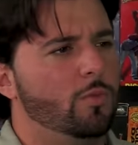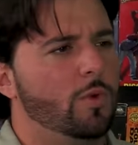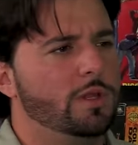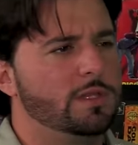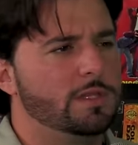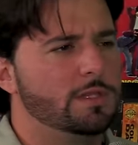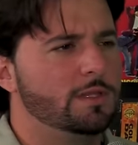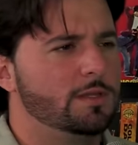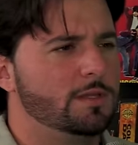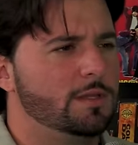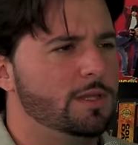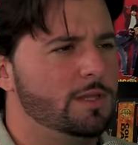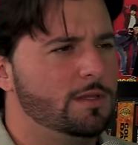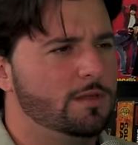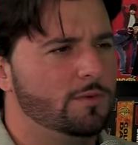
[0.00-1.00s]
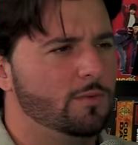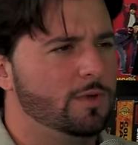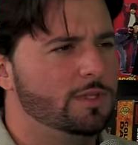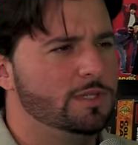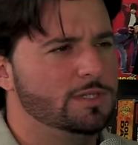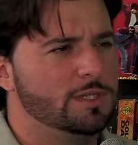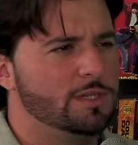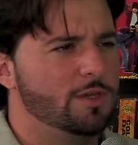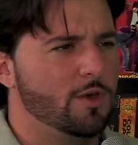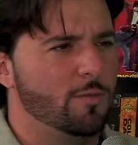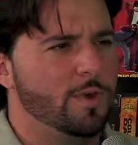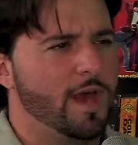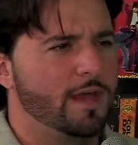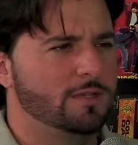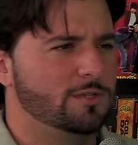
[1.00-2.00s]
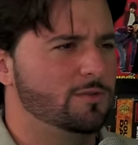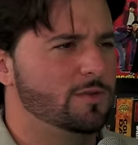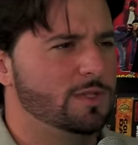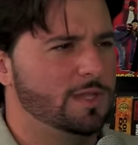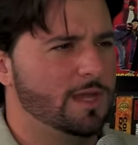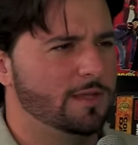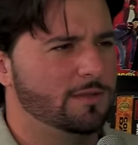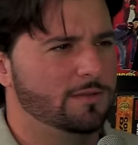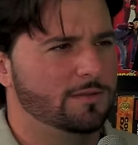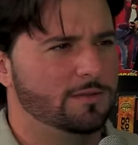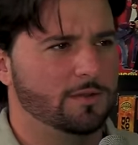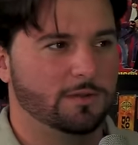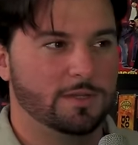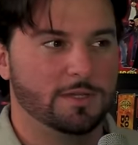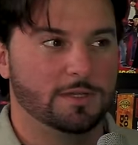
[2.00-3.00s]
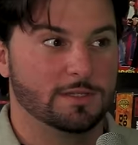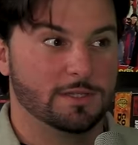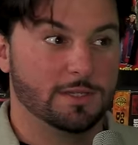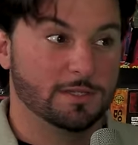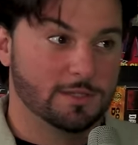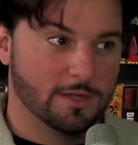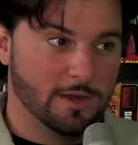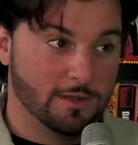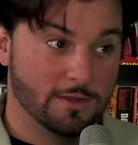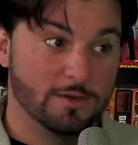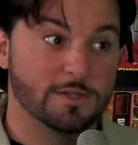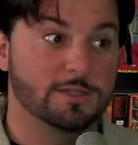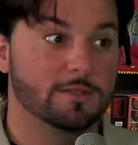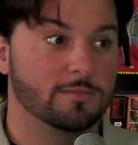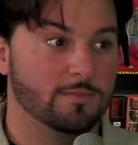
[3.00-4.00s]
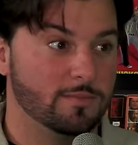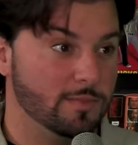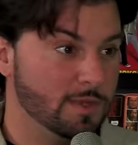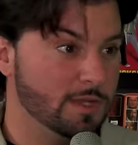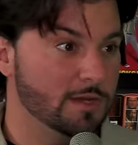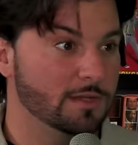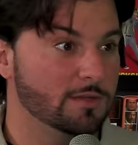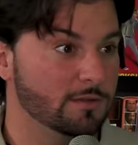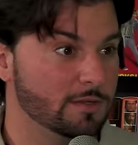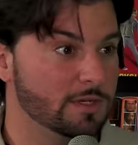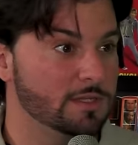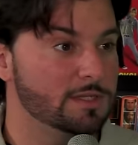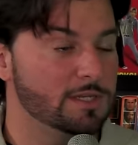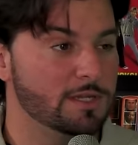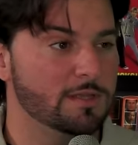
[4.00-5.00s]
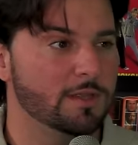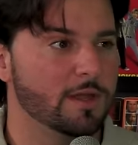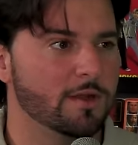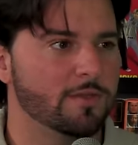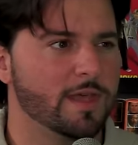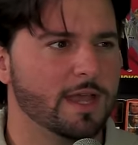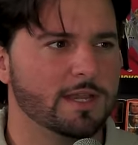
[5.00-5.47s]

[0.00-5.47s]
What does he go back to in that deleted scene? Sorry, there is a beginning deleted scene there.